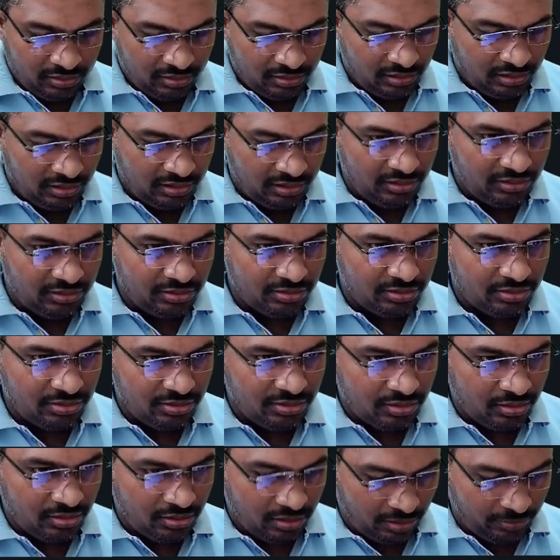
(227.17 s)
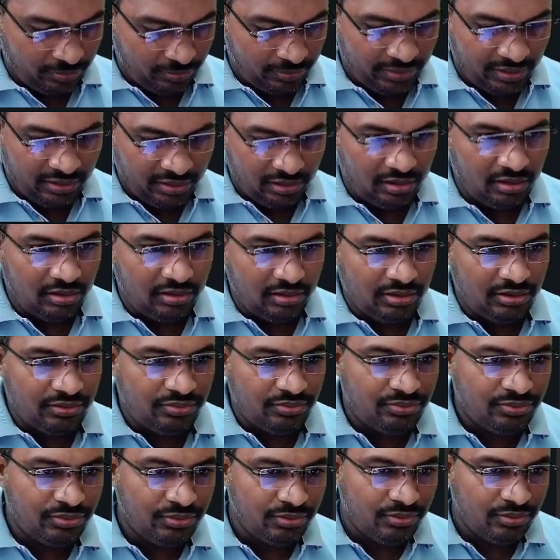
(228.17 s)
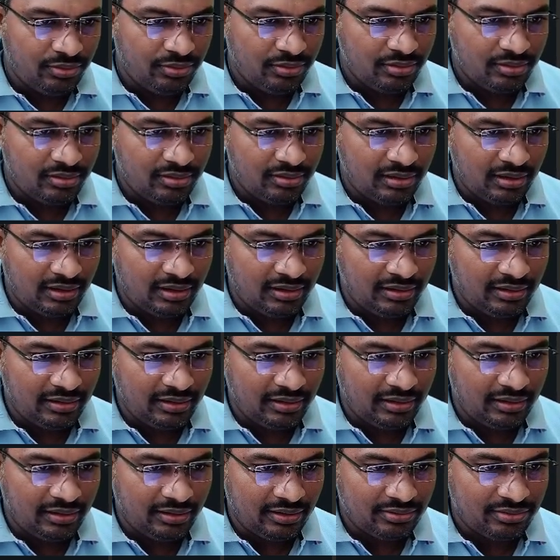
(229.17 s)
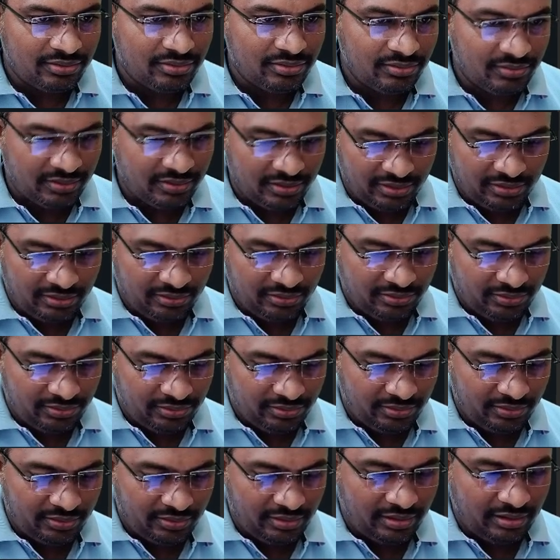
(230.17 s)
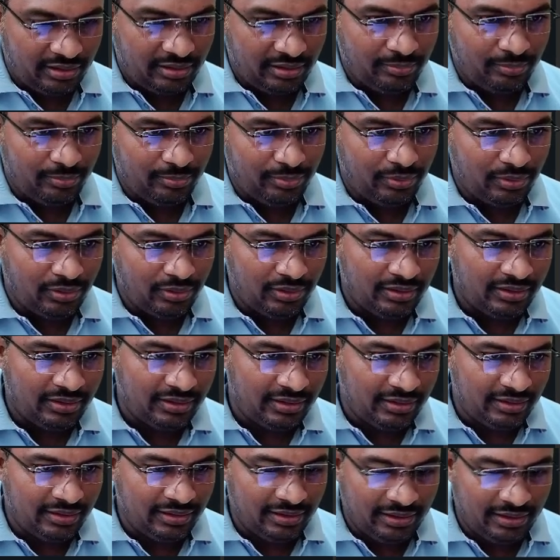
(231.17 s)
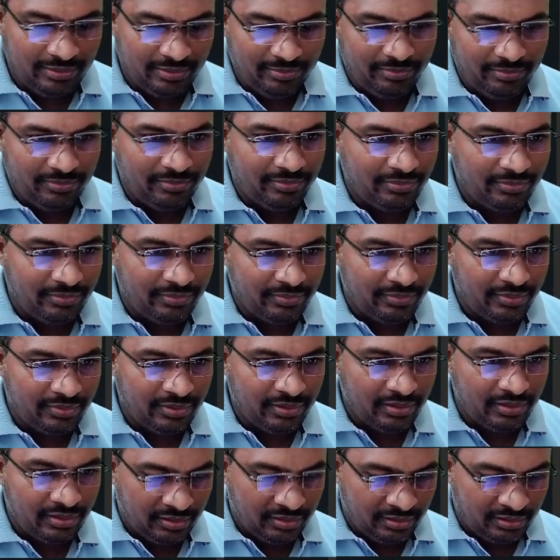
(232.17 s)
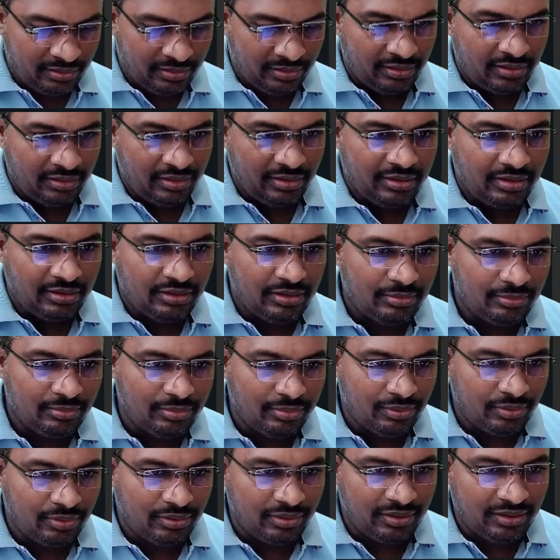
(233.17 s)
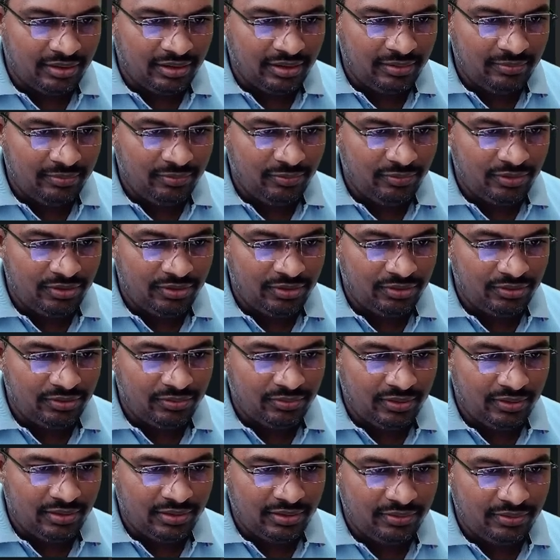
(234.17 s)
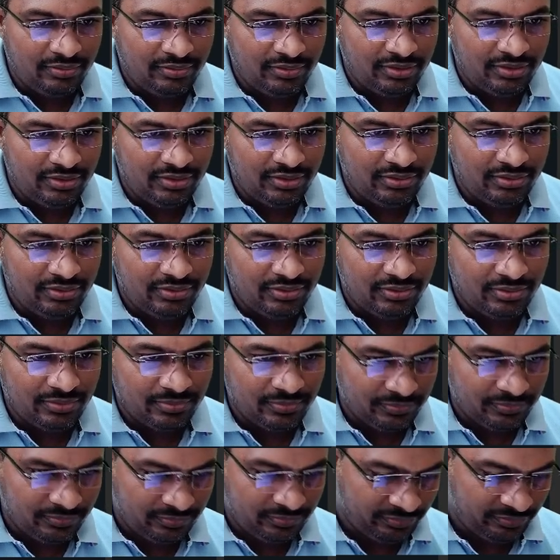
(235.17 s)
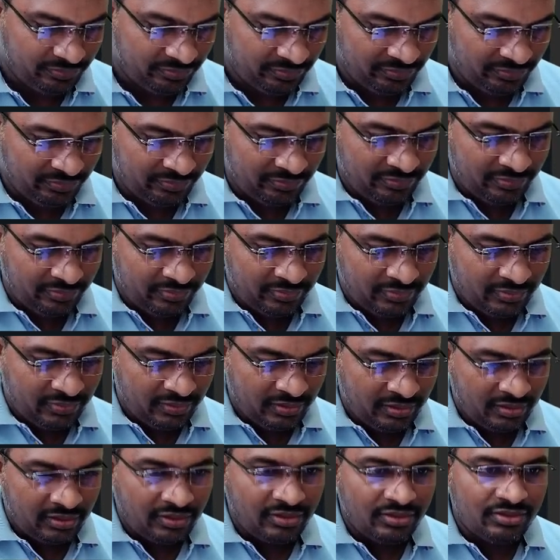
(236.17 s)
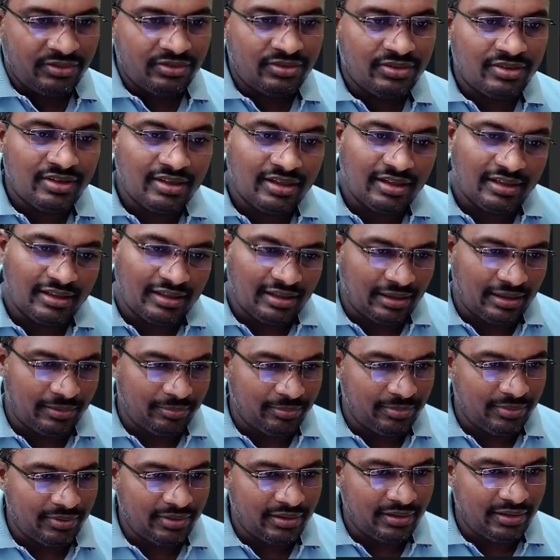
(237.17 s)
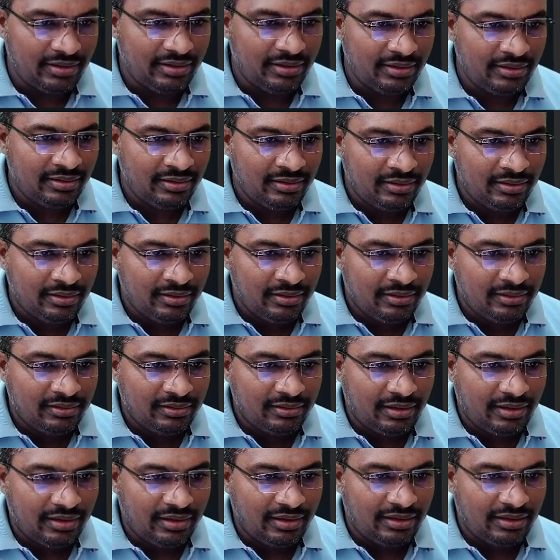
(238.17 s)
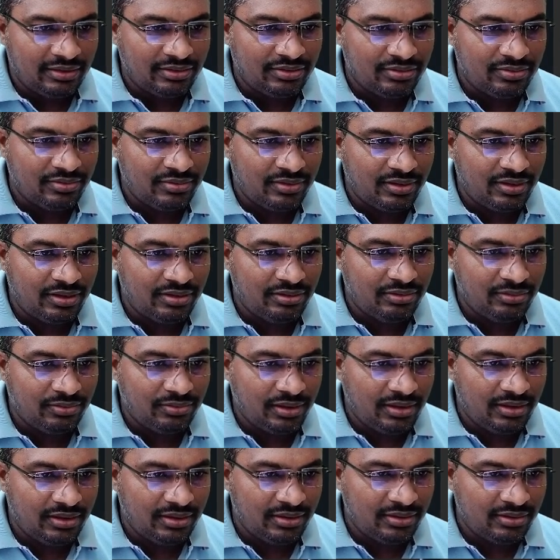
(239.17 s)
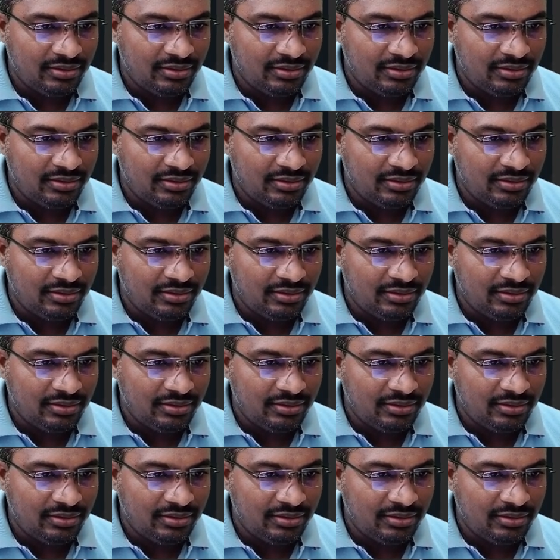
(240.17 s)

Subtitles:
I'll just copy all the four, and the next one is employee name, which is what? Which is string type, right? The next one is what?